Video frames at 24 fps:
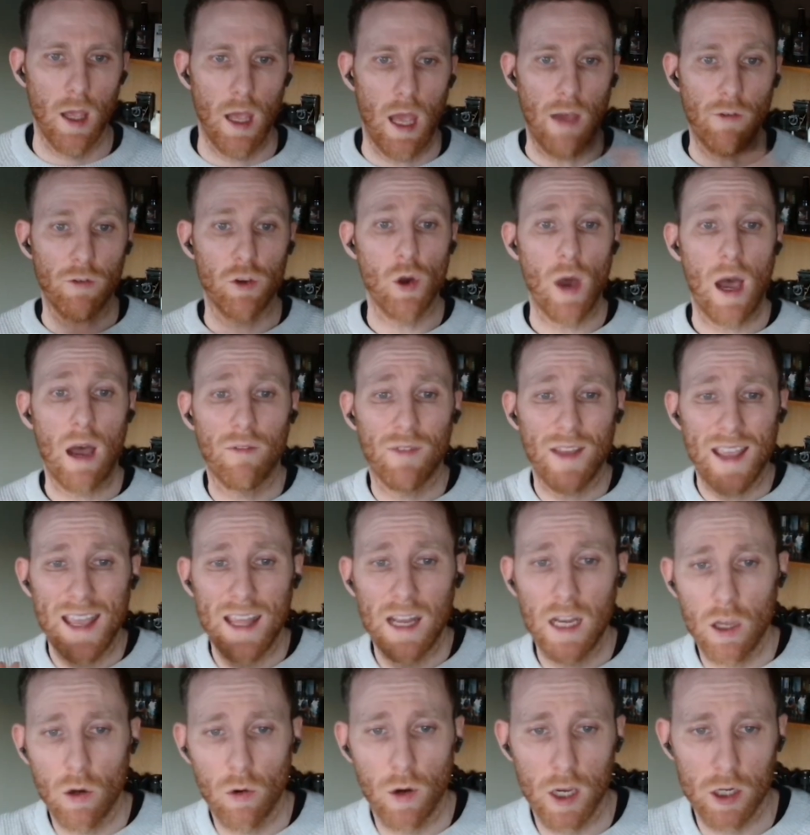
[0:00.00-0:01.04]
If you have
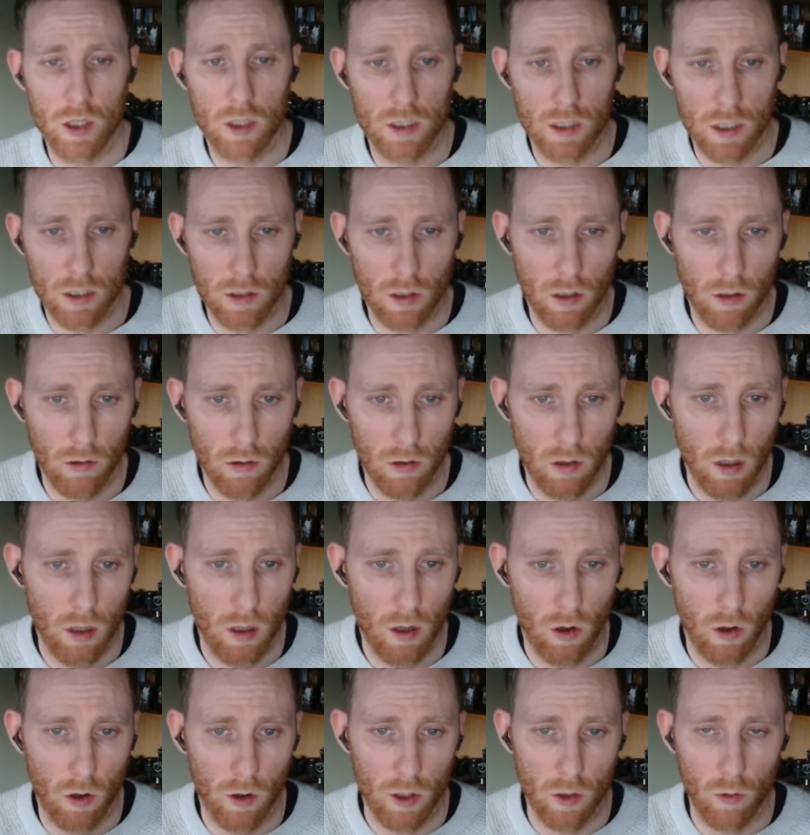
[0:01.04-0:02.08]
any questions at all,
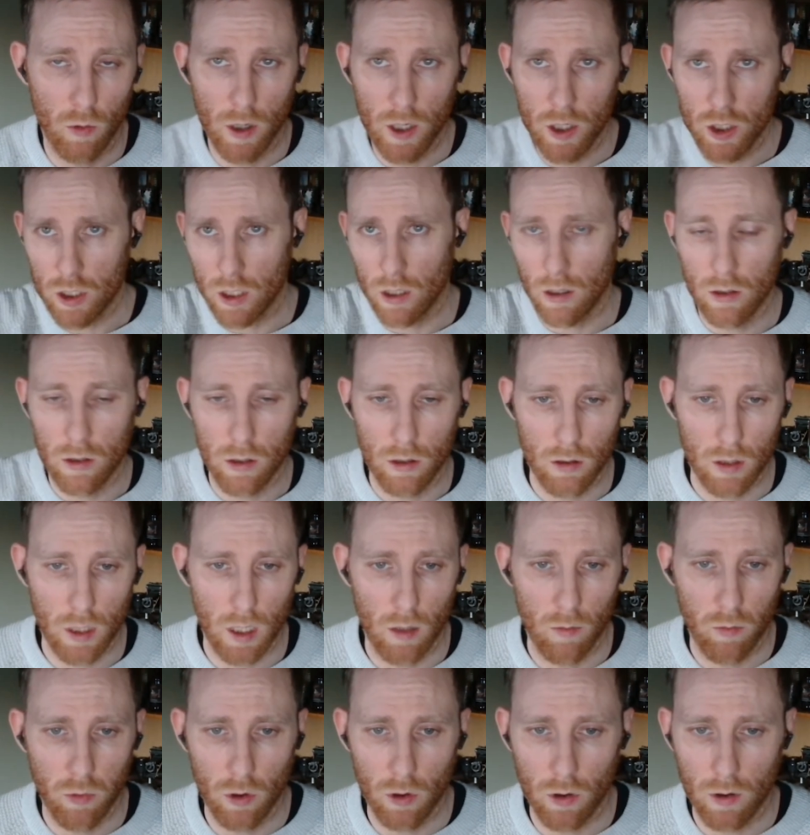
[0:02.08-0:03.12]
or you want to share your
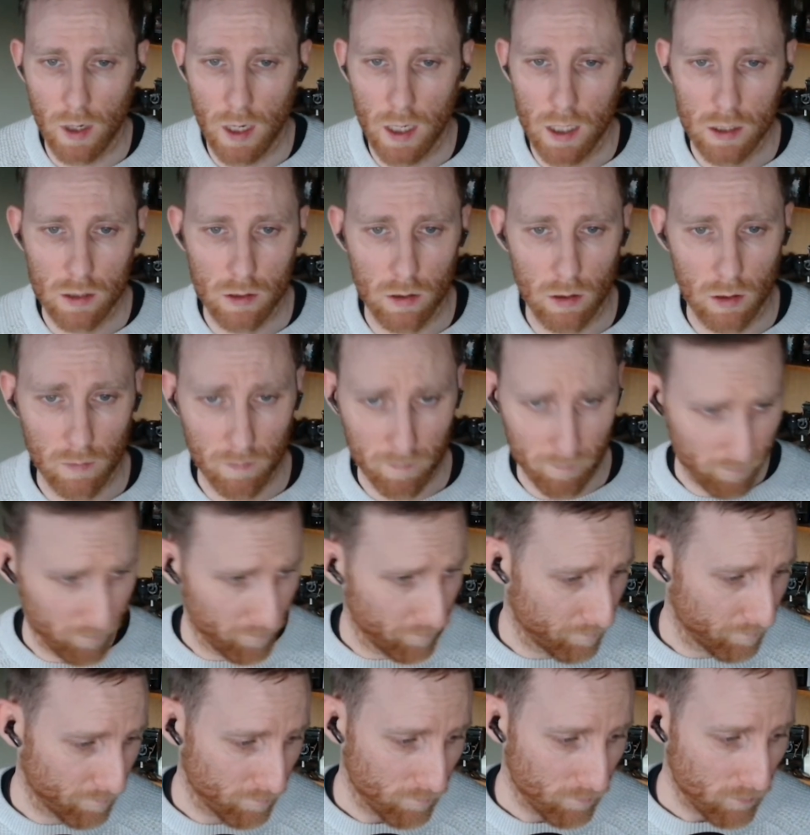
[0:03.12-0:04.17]
kind of progress, or
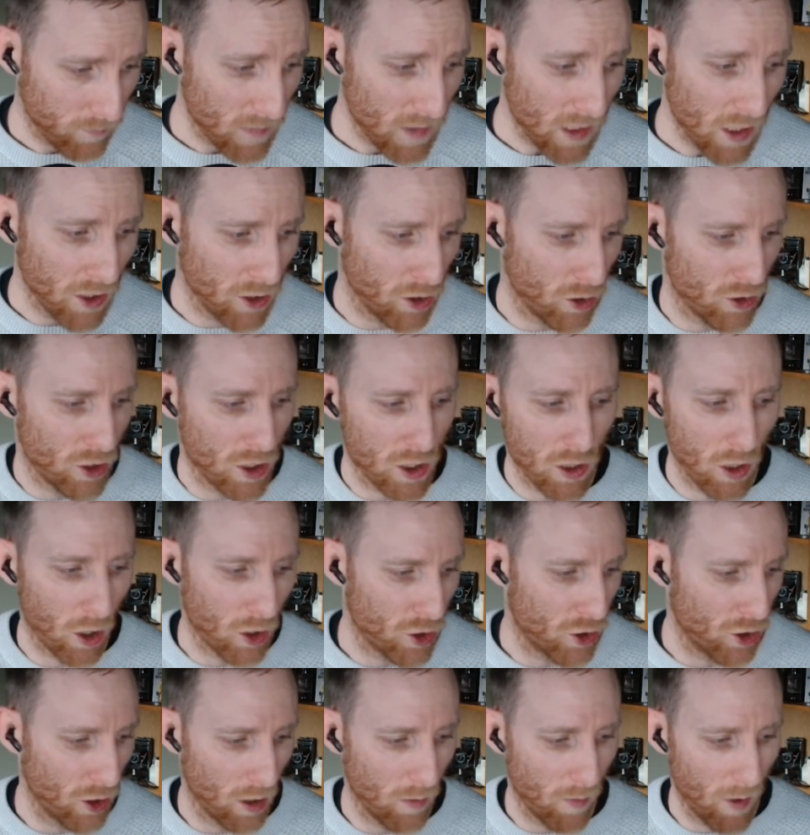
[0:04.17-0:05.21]
you're just not
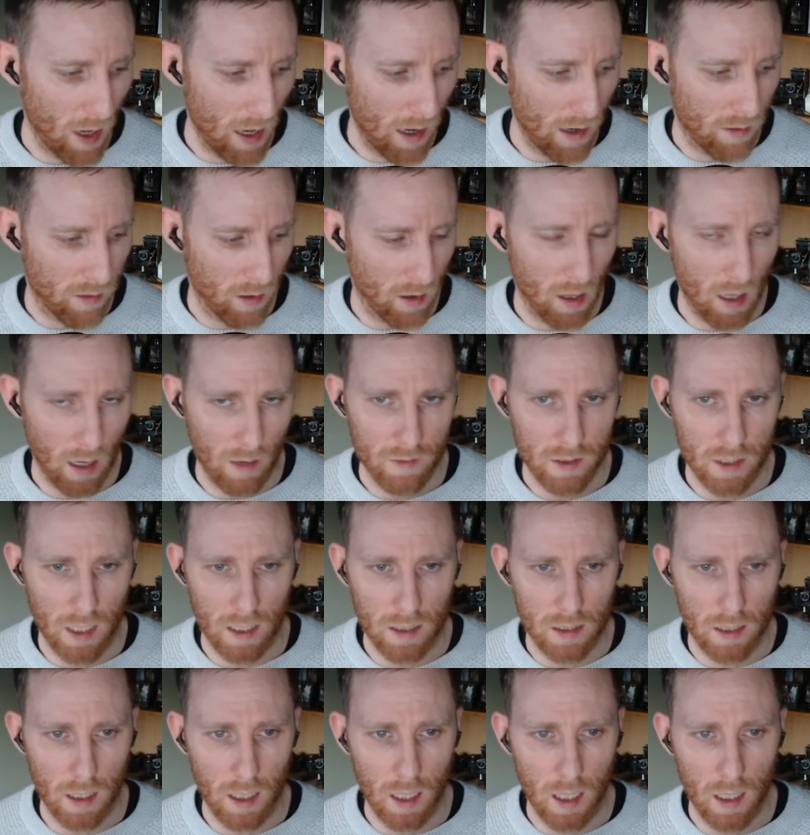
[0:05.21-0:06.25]
sure about anything that I've
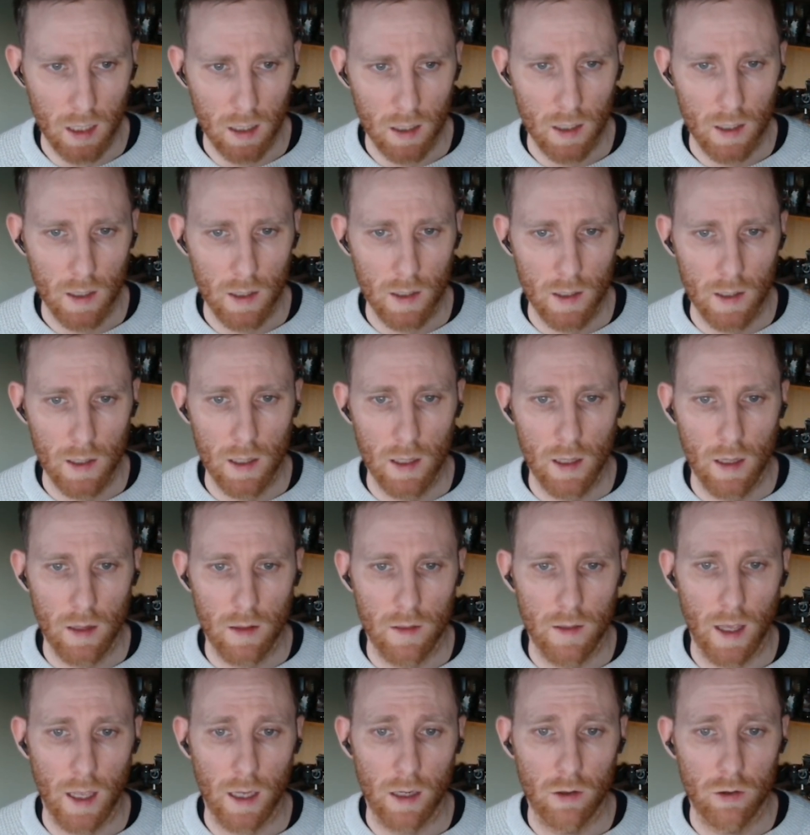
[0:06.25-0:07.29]
said today,
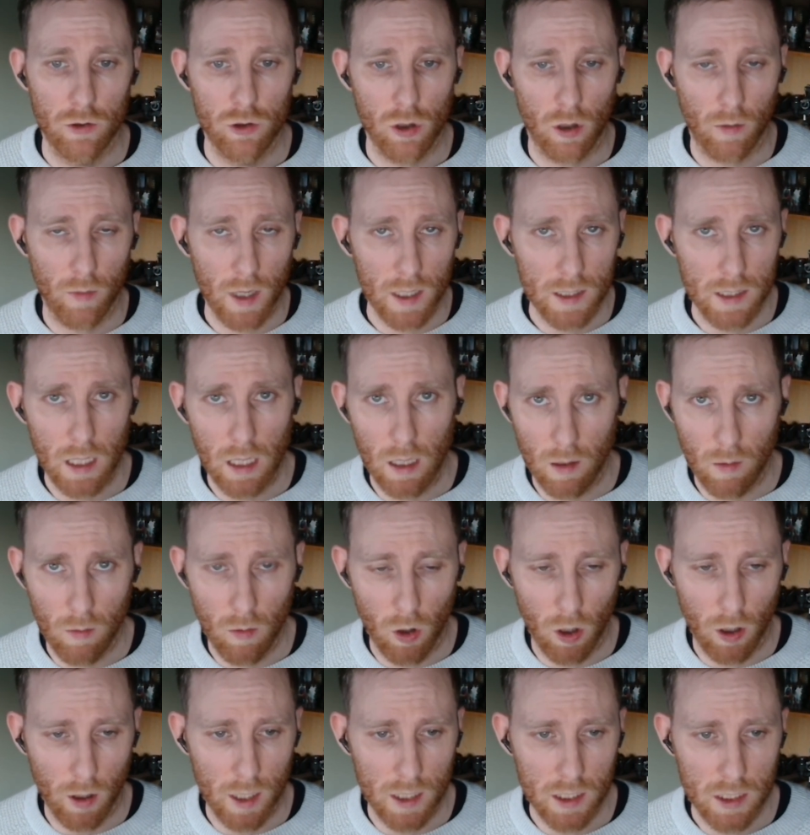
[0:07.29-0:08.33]
then drop me a DM
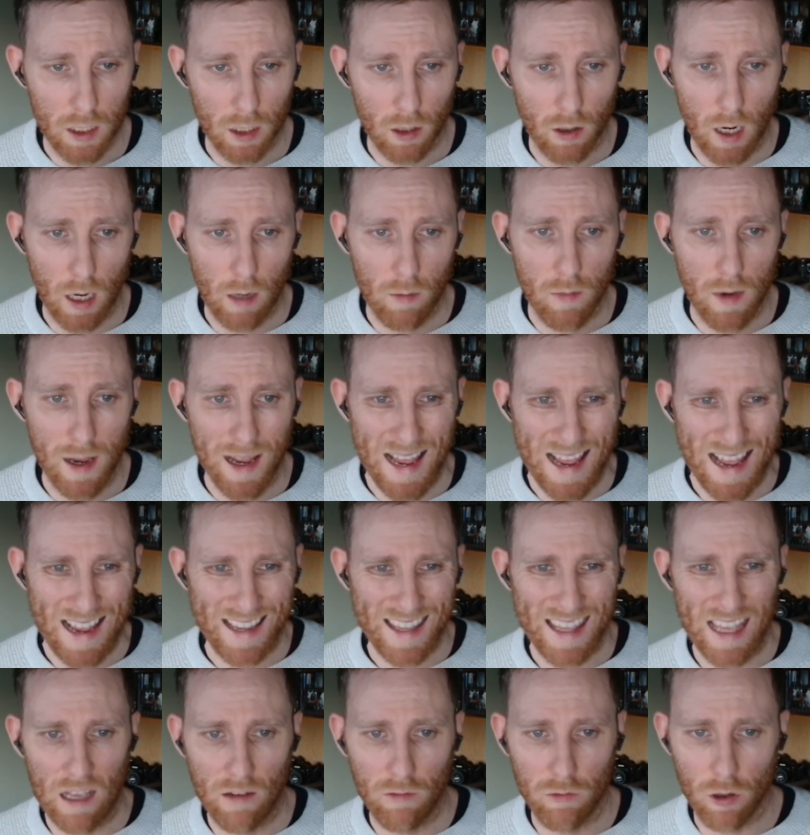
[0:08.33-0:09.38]
on Instagram
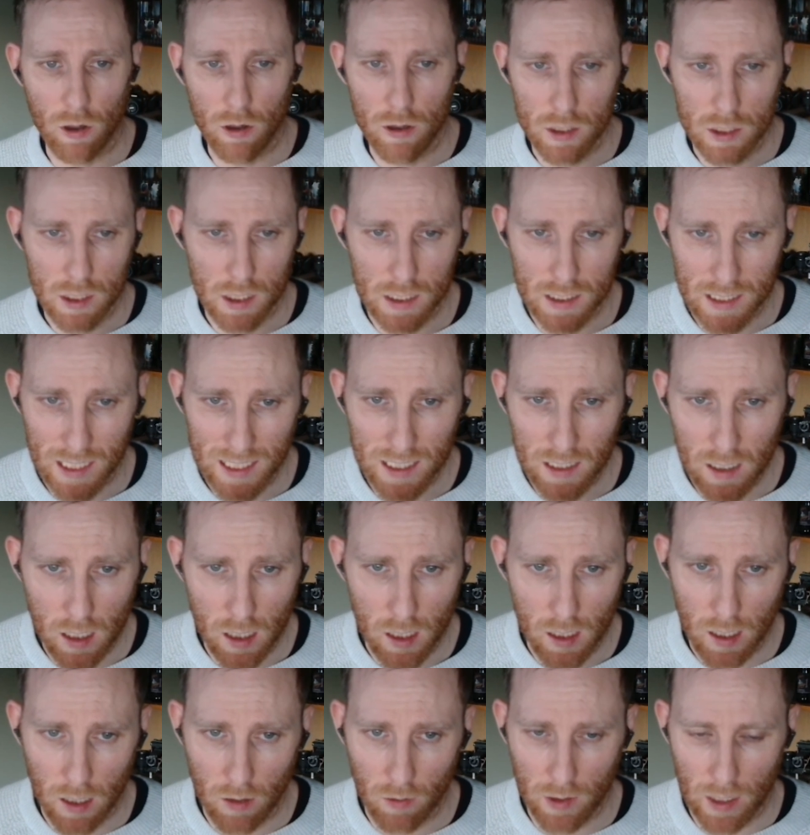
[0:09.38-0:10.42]
at KevLawrenceDesign.
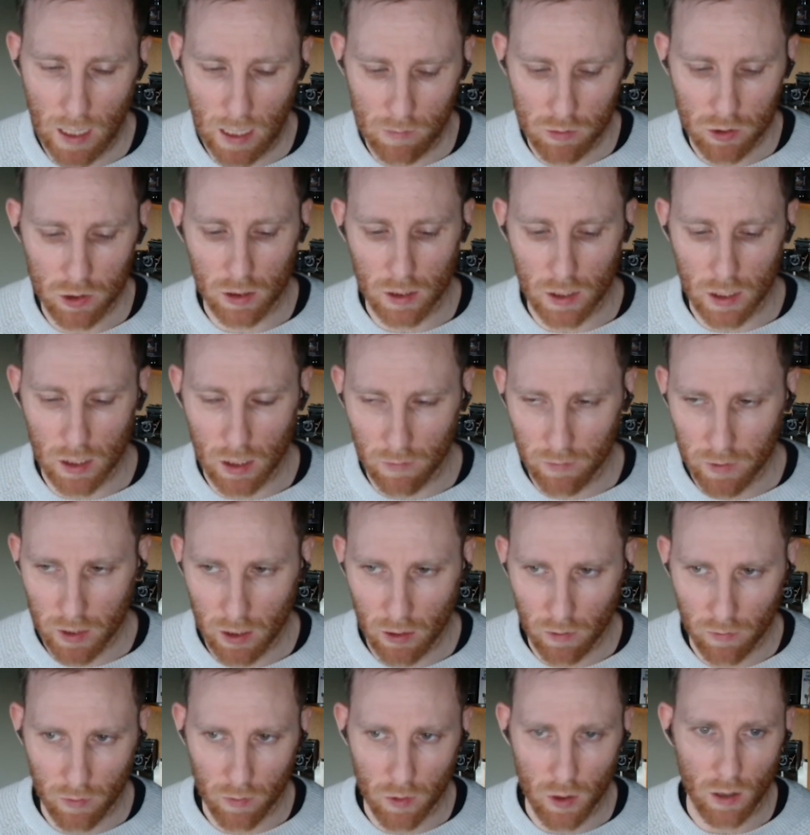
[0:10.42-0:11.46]
I would absolutely love to
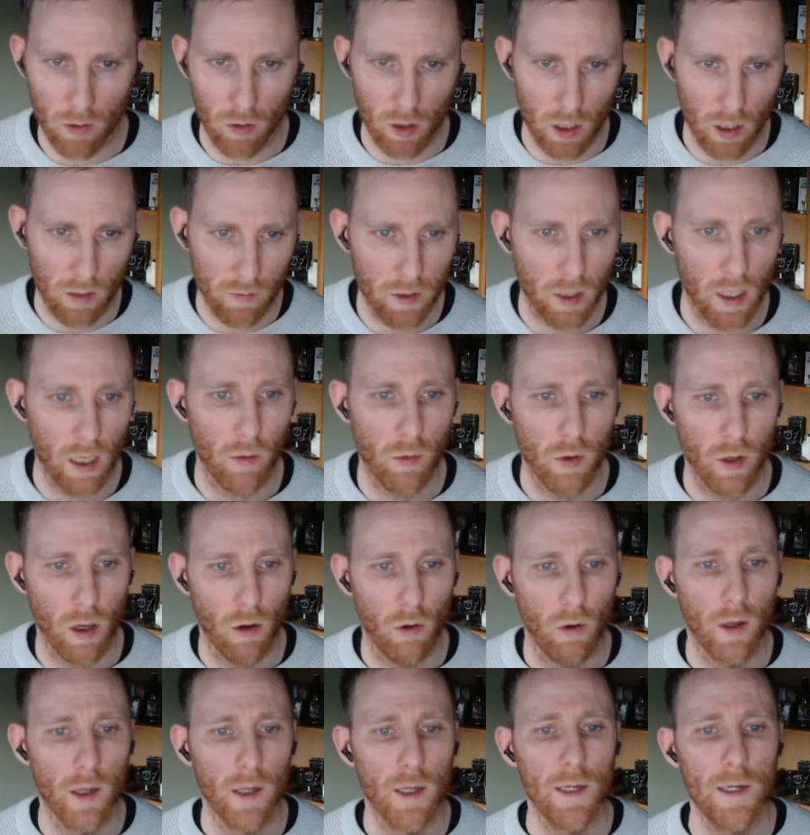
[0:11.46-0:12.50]
hear from you. I would love to help you
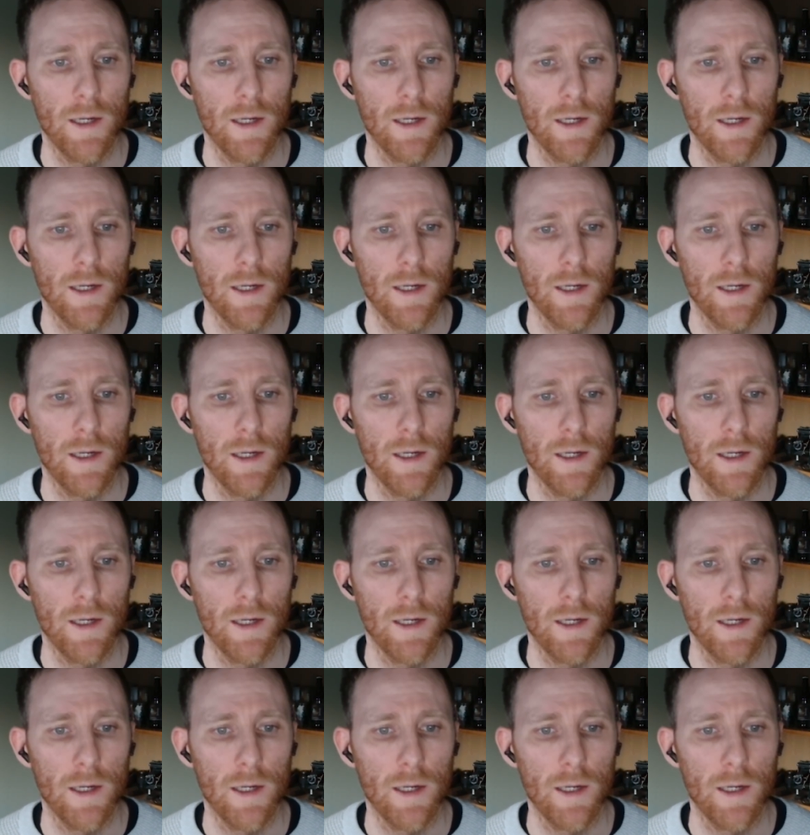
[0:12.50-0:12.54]
out.